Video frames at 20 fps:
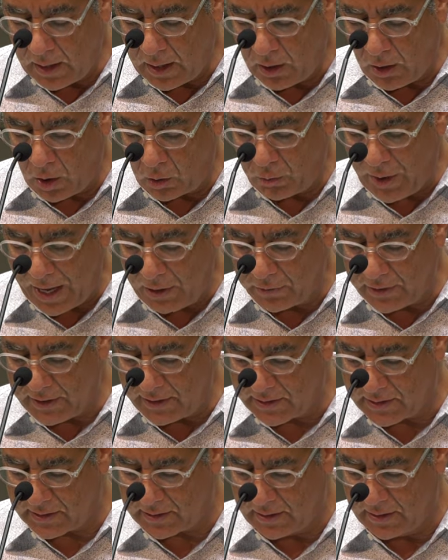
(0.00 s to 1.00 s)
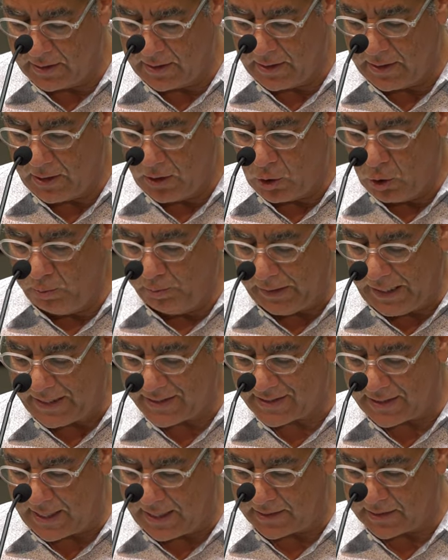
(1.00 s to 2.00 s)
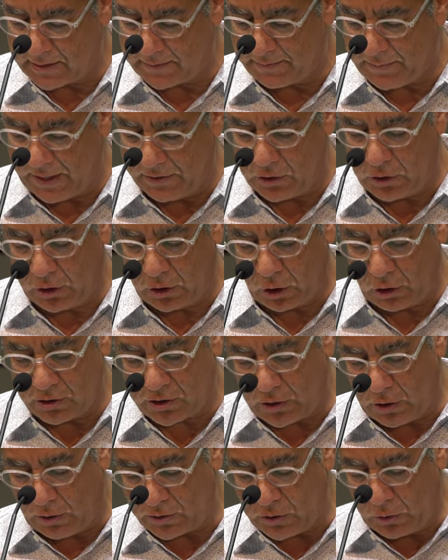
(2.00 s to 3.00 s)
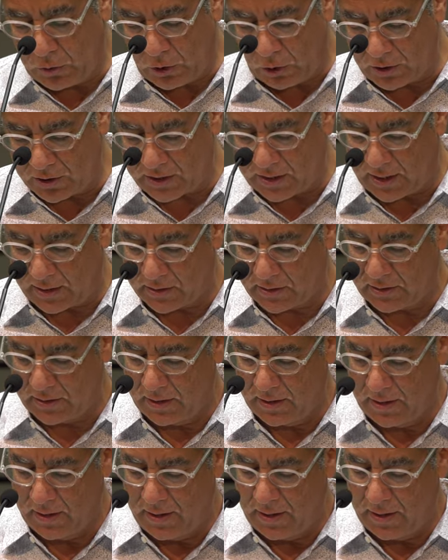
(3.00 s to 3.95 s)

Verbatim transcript: uh, around us who bless us and to curse those who curse us.